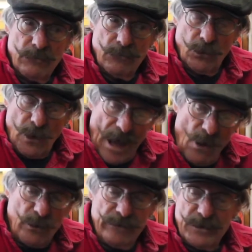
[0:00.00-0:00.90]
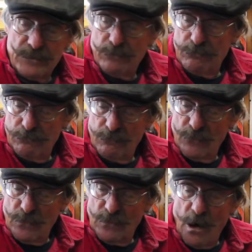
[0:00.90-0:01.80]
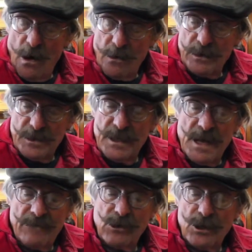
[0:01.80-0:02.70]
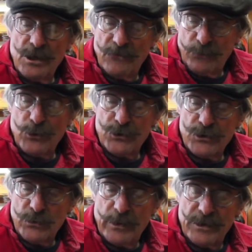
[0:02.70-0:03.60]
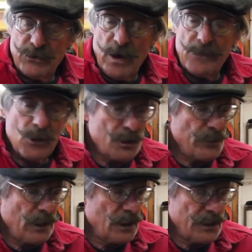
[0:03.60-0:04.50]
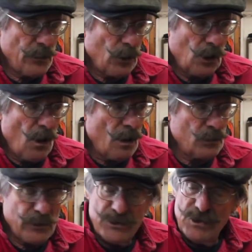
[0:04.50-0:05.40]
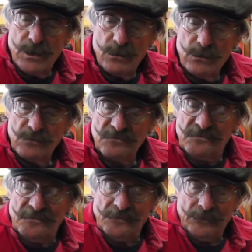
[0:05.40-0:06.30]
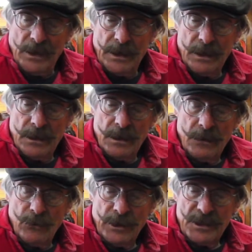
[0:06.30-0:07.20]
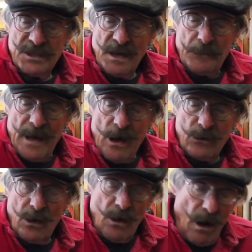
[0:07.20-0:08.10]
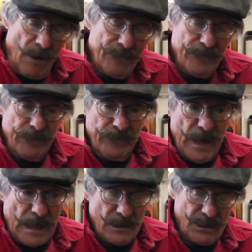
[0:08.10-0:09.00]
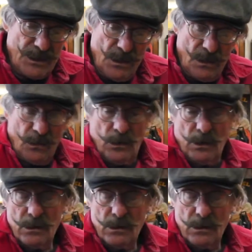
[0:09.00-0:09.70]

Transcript: or out of his. Didn't have a good enough purchase with his crampons because they were clogged with snow. And when he stepped out off that snow